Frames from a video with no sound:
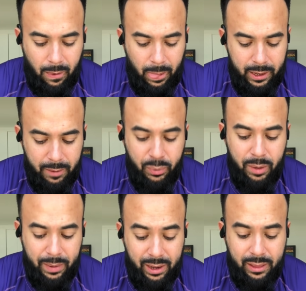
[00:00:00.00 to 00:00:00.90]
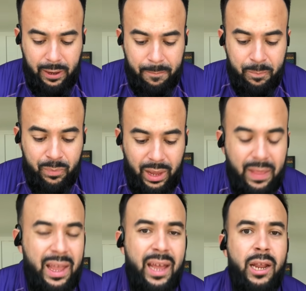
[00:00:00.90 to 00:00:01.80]
And
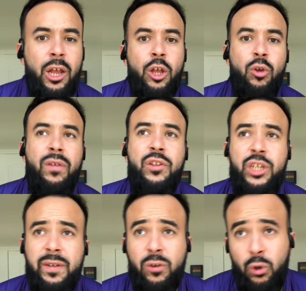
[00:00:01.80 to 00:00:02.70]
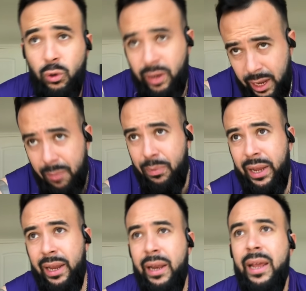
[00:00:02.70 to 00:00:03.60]
then you had the Chiefs, who you did
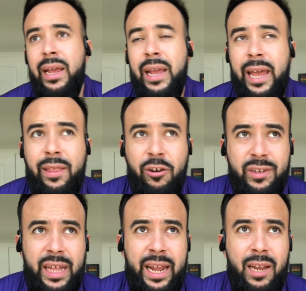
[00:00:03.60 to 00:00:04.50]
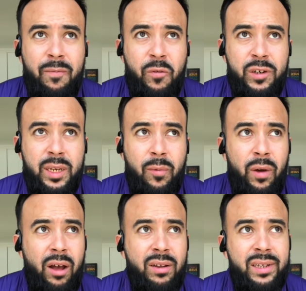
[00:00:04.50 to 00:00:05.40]
beat in their stadium first time
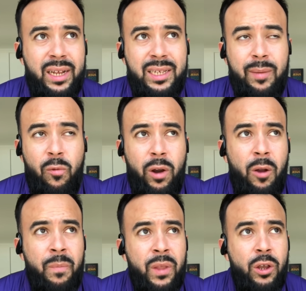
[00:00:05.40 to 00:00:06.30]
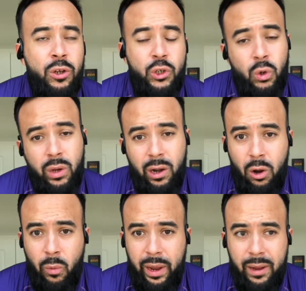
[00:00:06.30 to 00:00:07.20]
around. Second time around, you choke it all
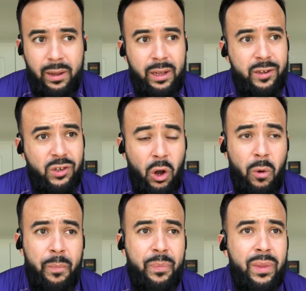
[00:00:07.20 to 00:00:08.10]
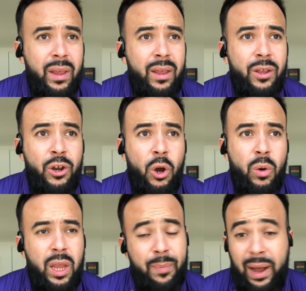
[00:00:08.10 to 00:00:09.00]
away. So, keep
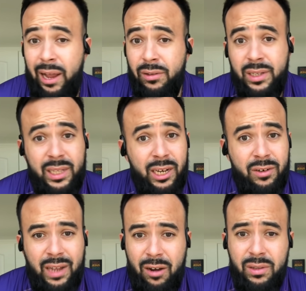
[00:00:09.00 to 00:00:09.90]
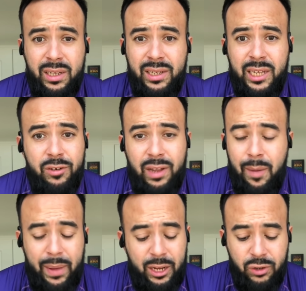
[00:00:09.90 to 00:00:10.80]
an eye on the Steelers. I don't think the Steelers had a
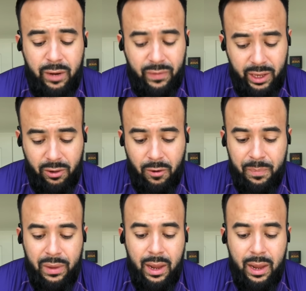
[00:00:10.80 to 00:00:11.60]
bad draft either.